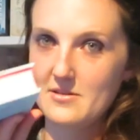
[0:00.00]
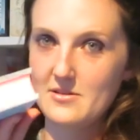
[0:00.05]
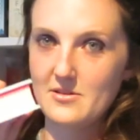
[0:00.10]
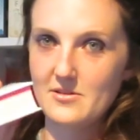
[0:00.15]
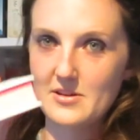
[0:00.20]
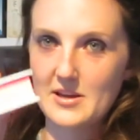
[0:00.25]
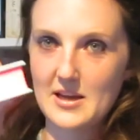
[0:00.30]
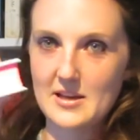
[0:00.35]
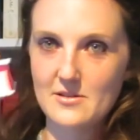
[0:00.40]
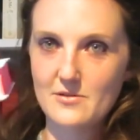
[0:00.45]

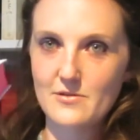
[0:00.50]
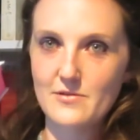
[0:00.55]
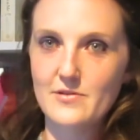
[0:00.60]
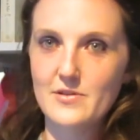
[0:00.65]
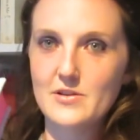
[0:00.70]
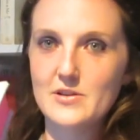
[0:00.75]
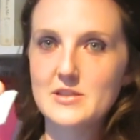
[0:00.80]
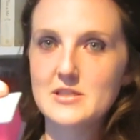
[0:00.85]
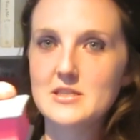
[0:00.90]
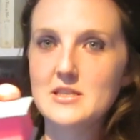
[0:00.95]
I can't know if you
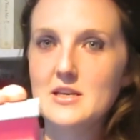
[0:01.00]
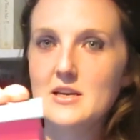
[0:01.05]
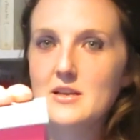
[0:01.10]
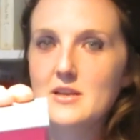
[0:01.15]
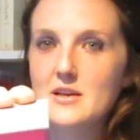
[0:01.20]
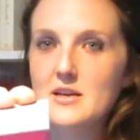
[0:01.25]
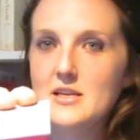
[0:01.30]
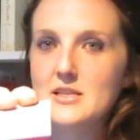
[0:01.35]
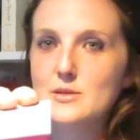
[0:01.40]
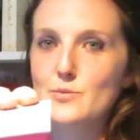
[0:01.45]
can see it.
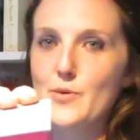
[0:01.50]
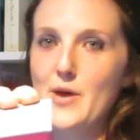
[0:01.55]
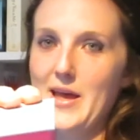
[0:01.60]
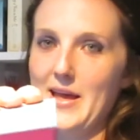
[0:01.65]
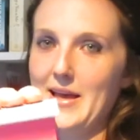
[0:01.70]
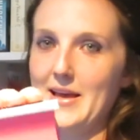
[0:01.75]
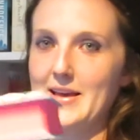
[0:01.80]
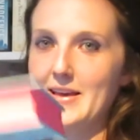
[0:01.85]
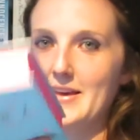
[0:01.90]
It's pink,